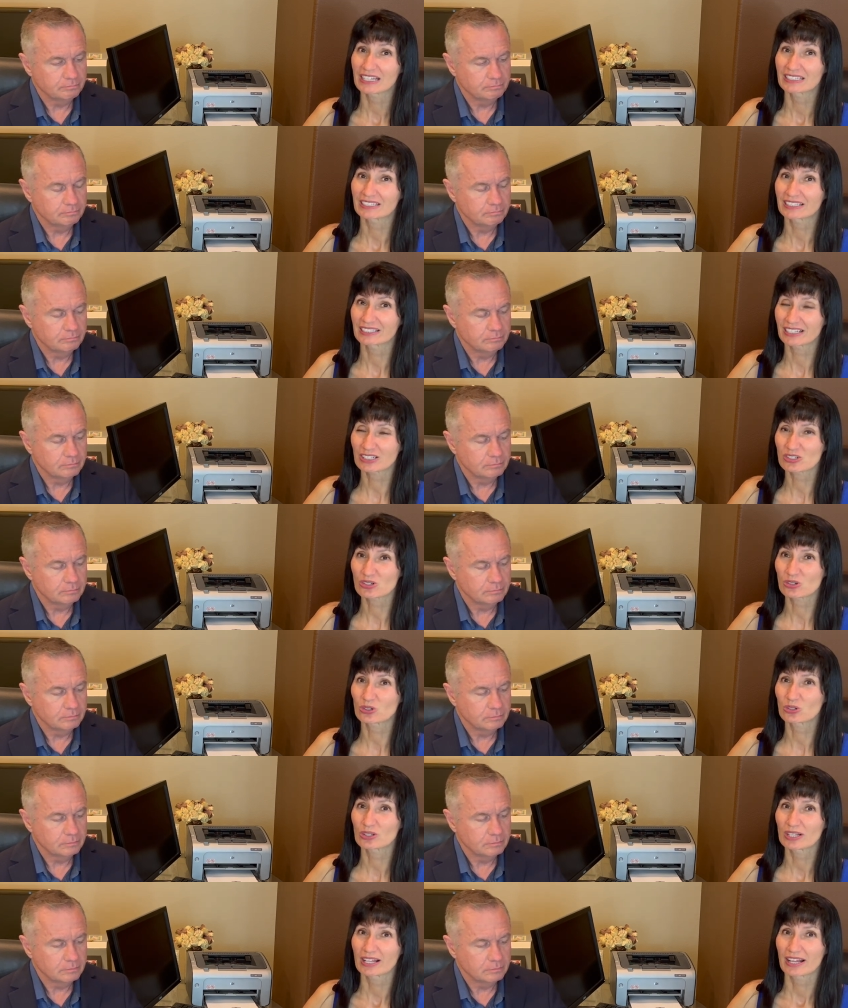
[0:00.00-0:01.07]
Speaker 1: The
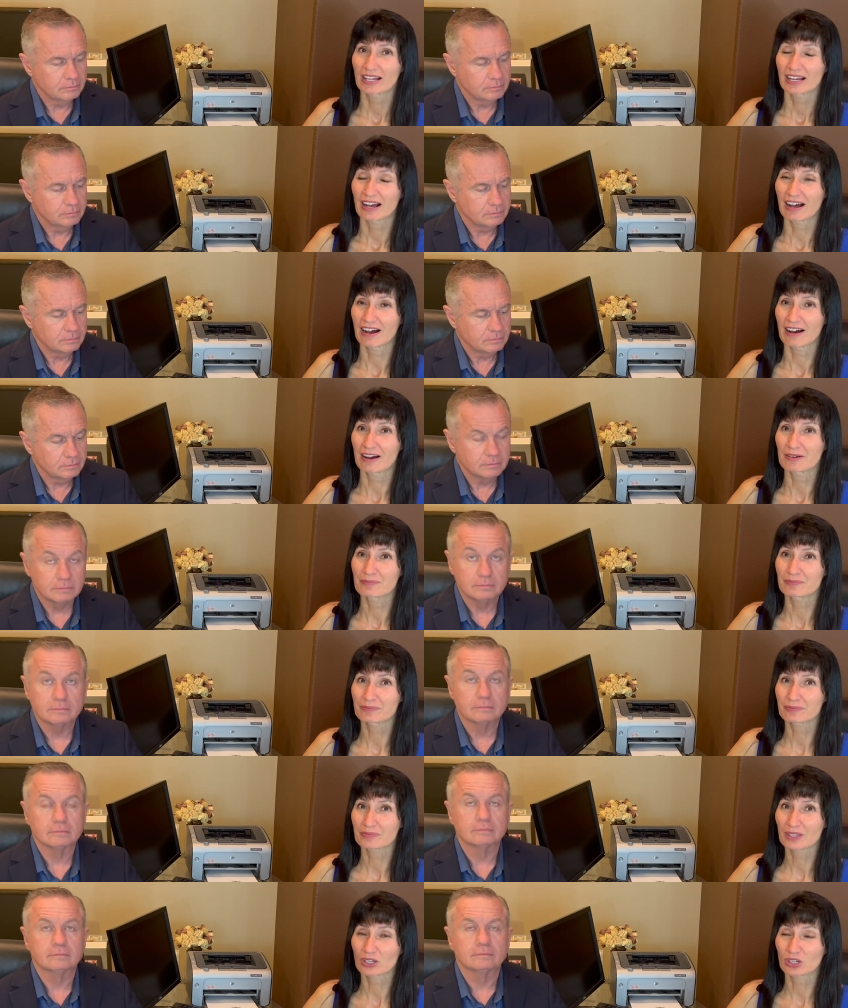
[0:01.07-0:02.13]
electrical um,
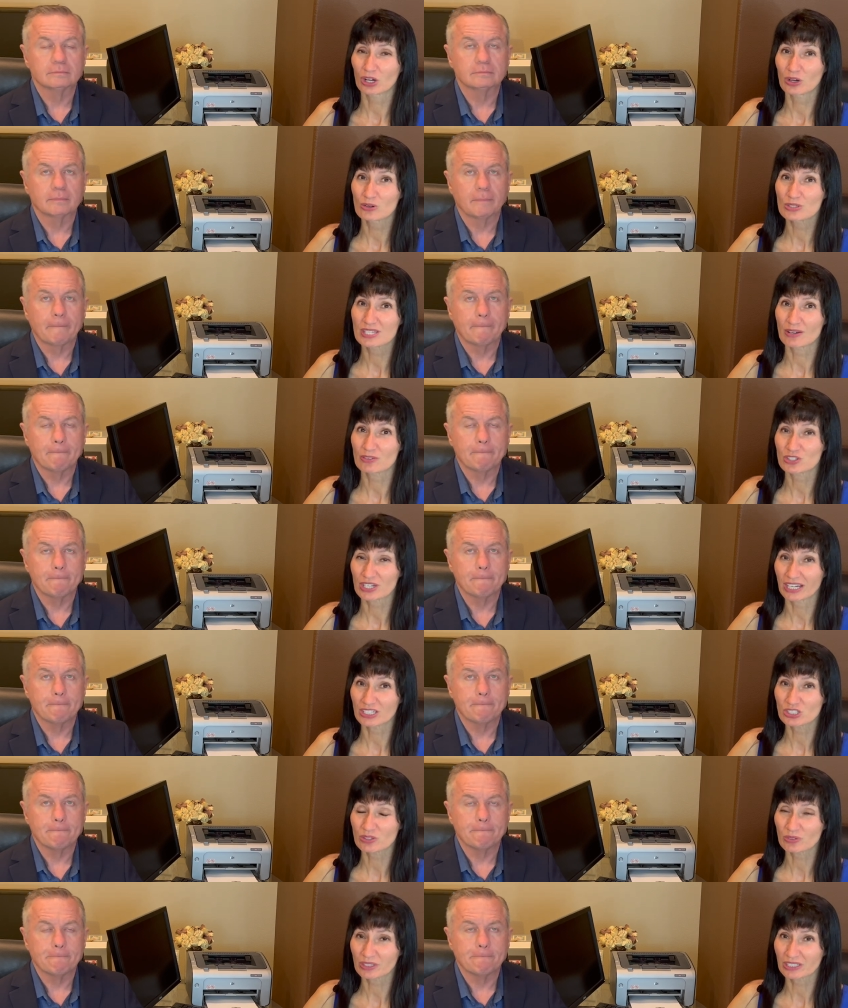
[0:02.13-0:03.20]
codes have
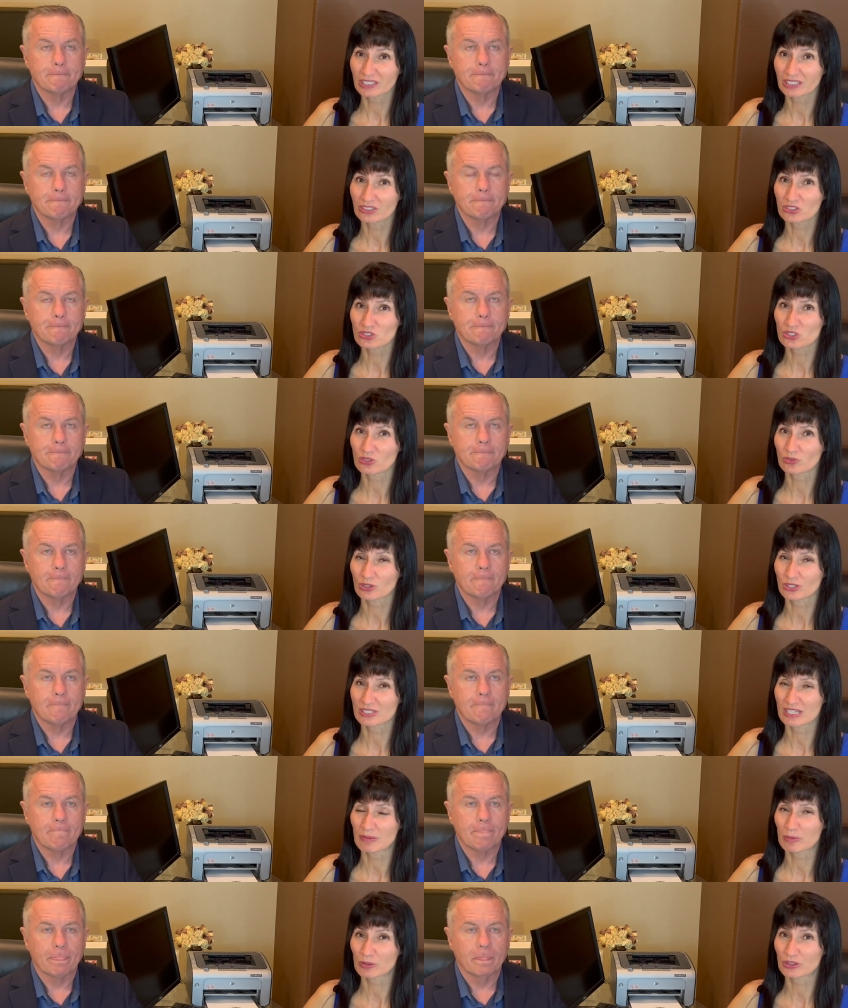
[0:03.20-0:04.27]
changed over the years. So, for
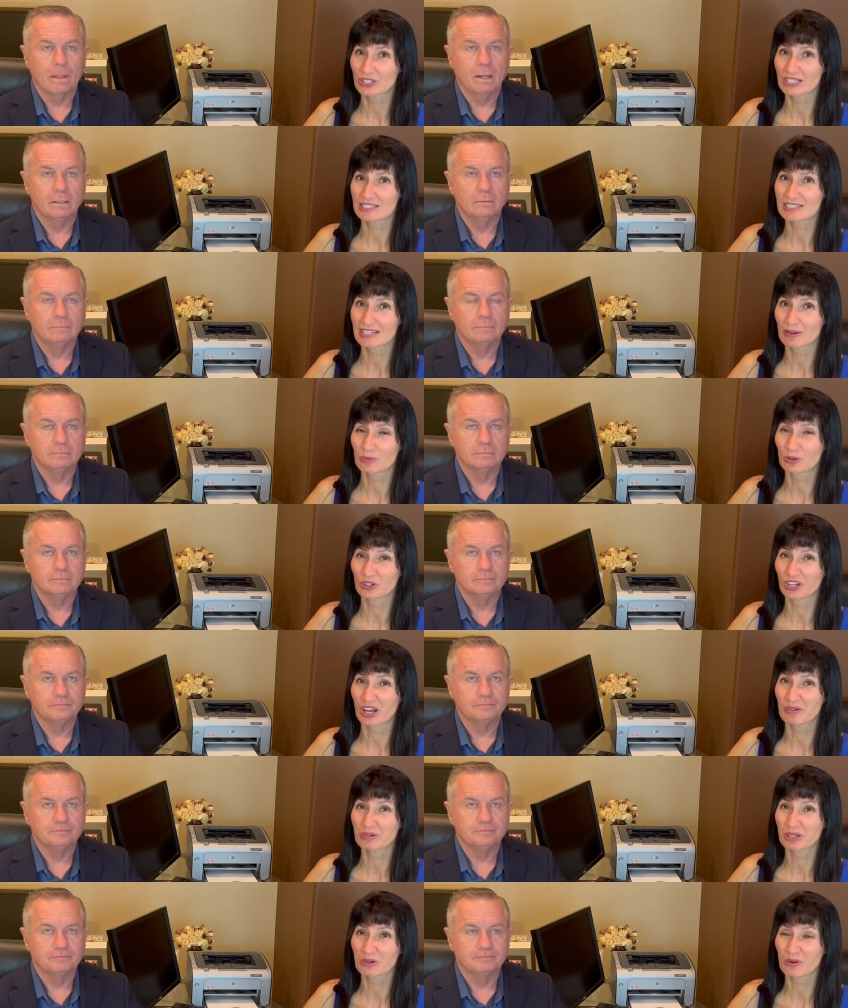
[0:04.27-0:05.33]
example, things that were
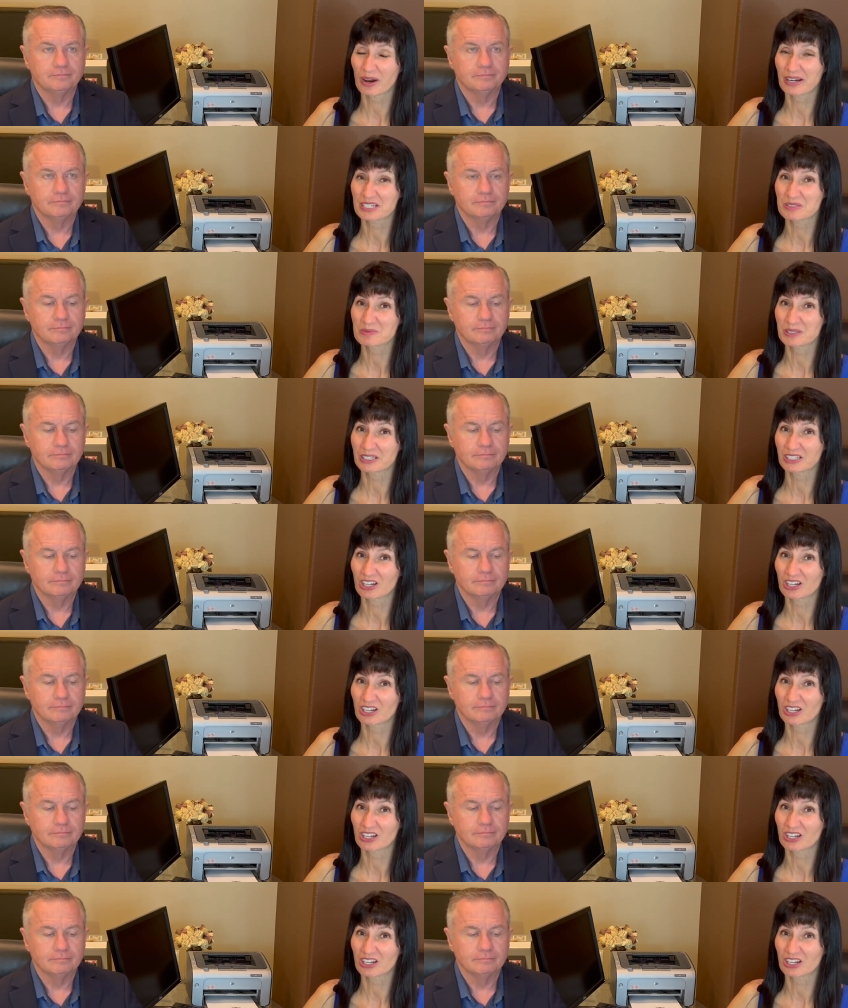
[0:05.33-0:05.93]
not required to be in